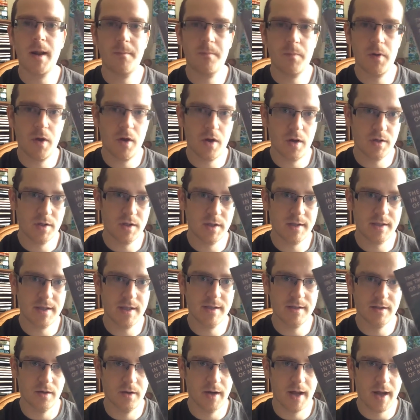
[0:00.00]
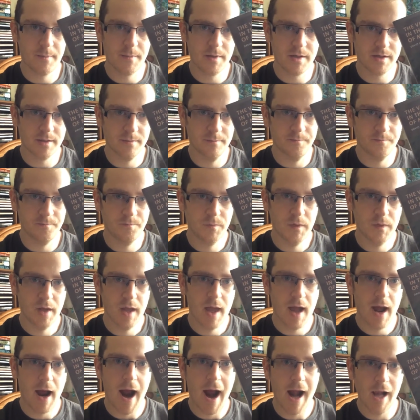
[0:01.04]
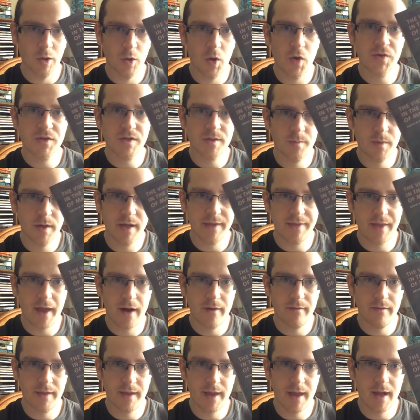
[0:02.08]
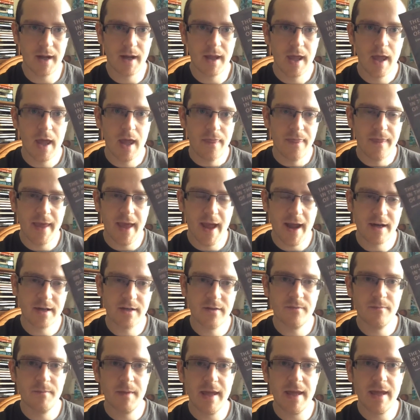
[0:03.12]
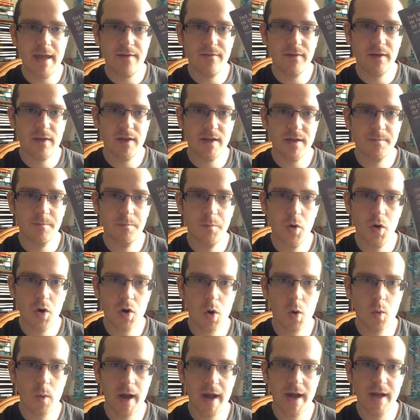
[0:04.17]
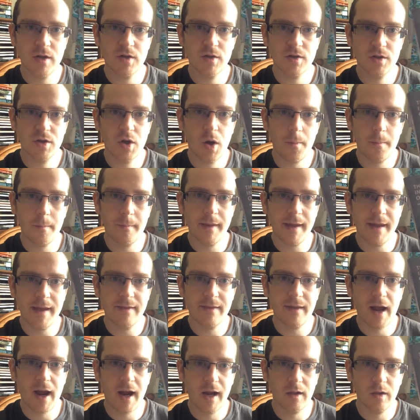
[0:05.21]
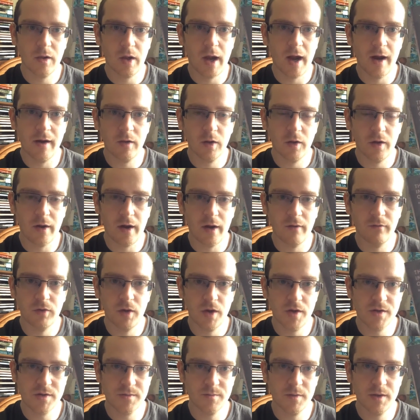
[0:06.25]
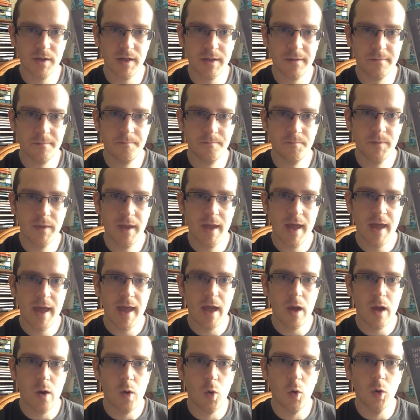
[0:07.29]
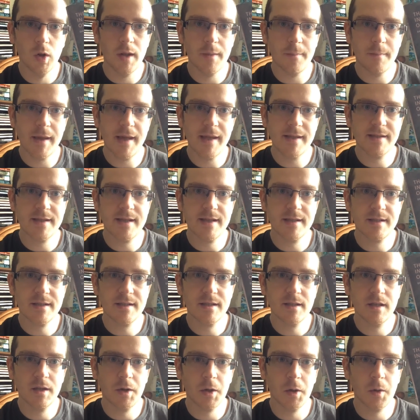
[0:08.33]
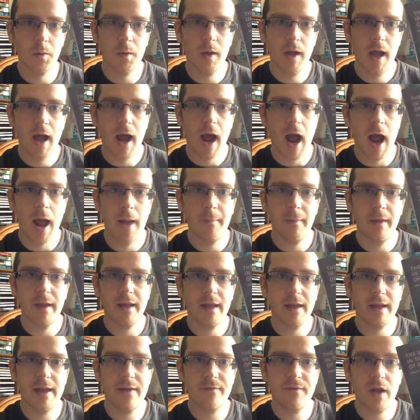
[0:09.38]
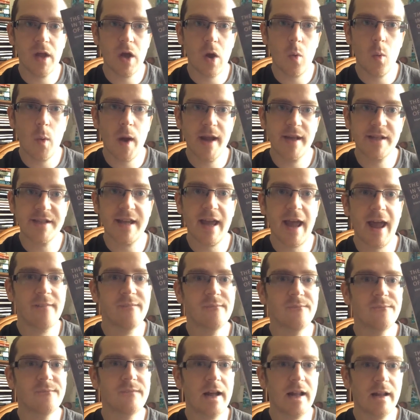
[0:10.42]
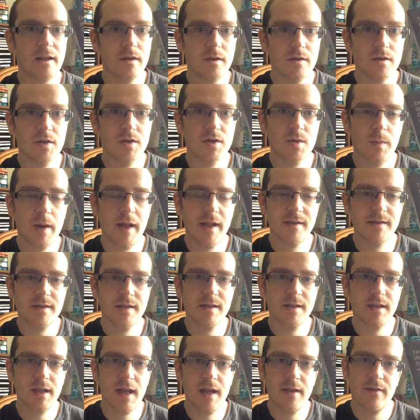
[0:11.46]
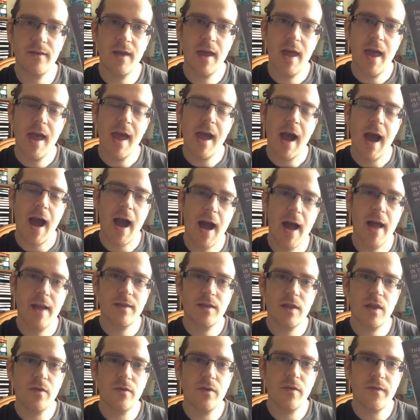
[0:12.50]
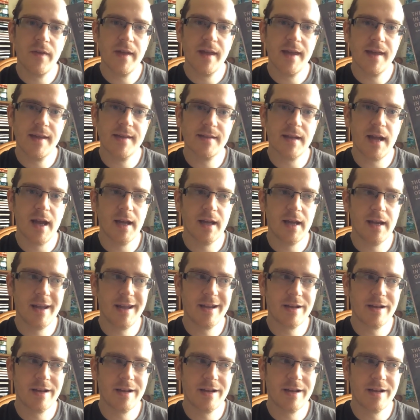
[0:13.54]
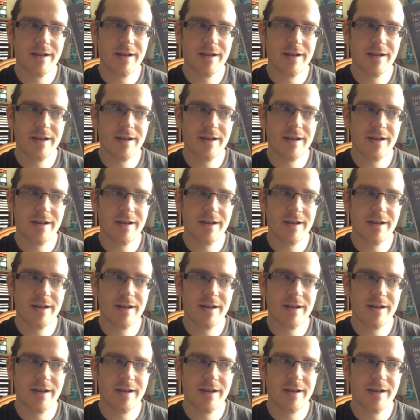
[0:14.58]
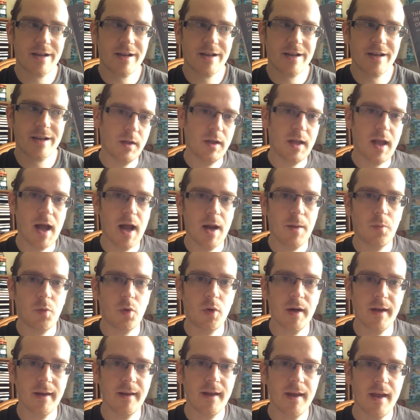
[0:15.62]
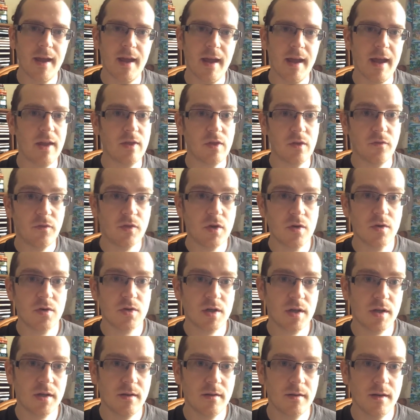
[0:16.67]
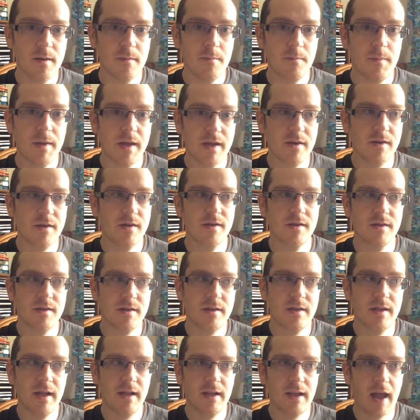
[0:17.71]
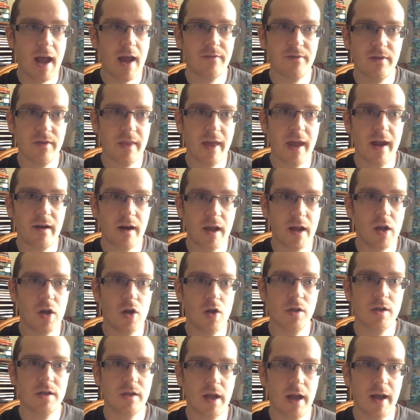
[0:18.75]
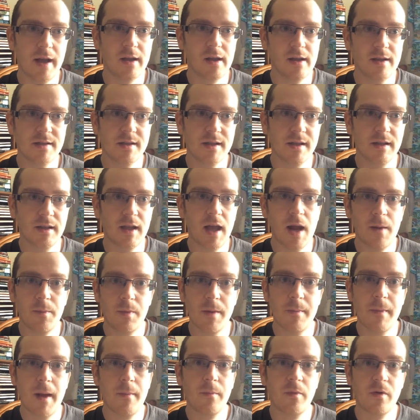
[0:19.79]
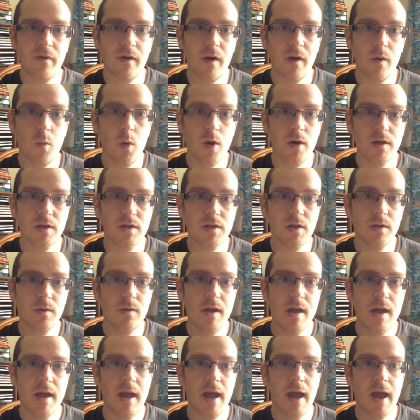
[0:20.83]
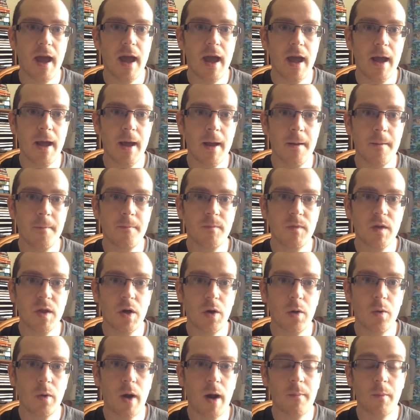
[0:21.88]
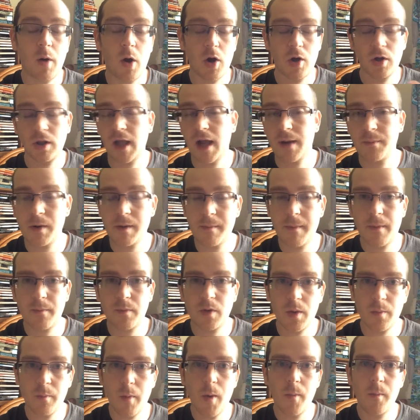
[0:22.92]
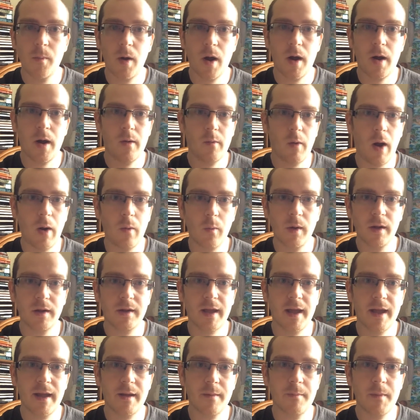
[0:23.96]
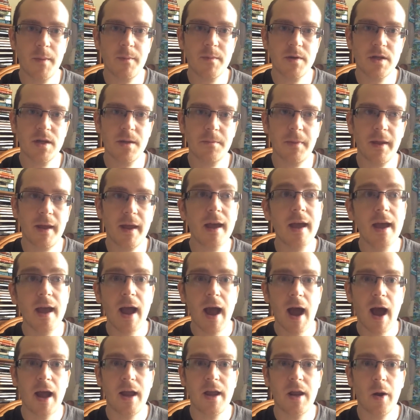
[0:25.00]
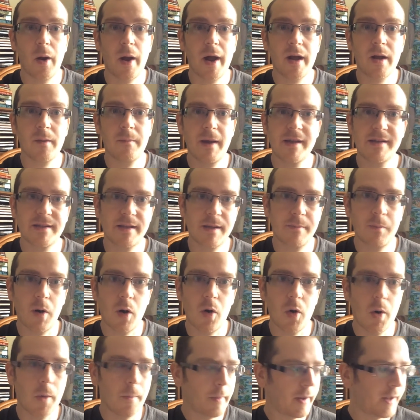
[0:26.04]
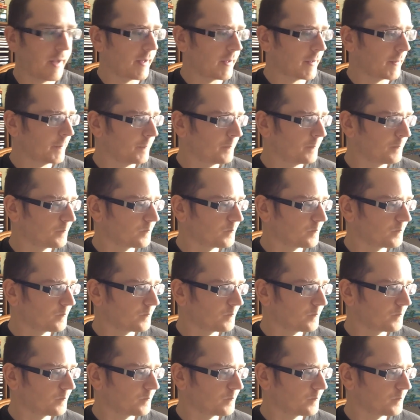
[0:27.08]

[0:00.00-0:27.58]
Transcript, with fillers: I purchased this on Amazon, I lost the money there and then. The act of me giving this book away does not mean that I've lost money. All it means is, you know, I'm giving it away to add value to someone else's life. And the other thing is, I can actually borrow this book back from the library in the future, because they'll have it there, and I as a library member, if I wanted to, you know, I'm not a library member at the moment, but I will get a membership there. You know, I could basically borrow it back.